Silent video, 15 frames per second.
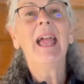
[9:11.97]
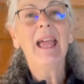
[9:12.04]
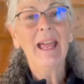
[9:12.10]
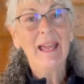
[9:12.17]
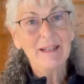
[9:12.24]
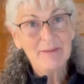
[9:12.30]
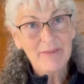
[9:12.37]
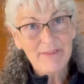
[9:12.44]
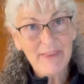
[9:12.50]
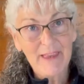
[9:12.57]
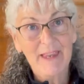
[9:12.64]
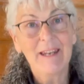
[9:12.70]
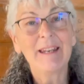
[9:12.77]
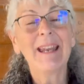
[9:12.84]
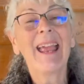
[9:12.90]
and
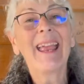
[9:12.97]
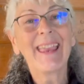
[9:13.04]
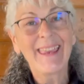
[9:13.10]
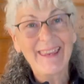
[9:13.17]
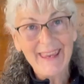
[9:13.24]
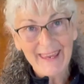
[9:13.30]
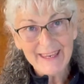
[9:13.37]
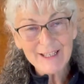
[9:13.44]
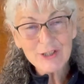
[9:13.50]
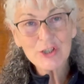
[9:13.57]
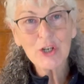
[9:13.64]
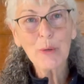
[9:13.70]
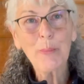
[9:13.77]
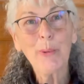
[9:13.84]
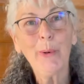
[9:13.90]
then gauge
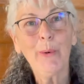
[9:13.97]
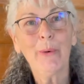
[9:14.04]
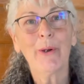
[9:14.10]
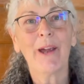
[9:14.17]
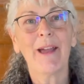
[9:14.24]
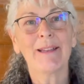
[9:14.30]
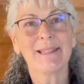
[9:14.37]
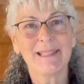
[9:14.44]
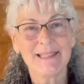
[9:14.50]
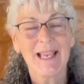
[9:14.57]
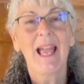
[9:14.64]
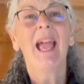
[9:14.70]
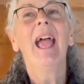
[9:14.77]
her progress,